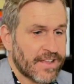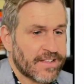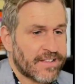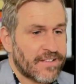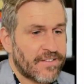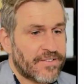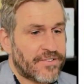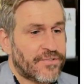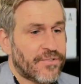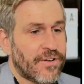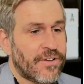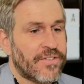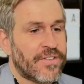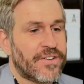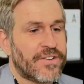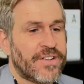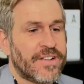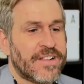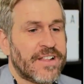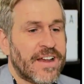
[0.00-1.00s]

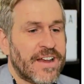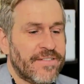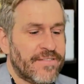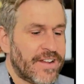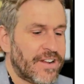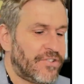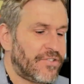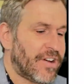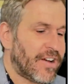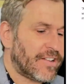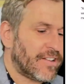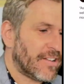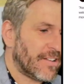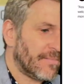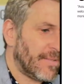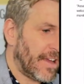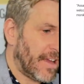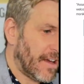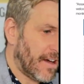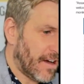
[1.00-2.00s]
It's not even interesting to
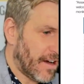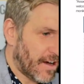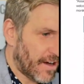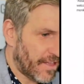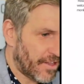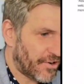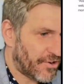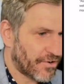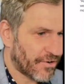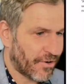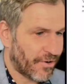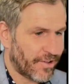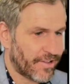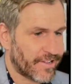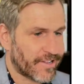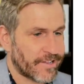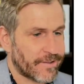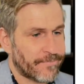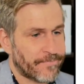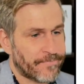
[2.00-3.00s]
me, the trolls.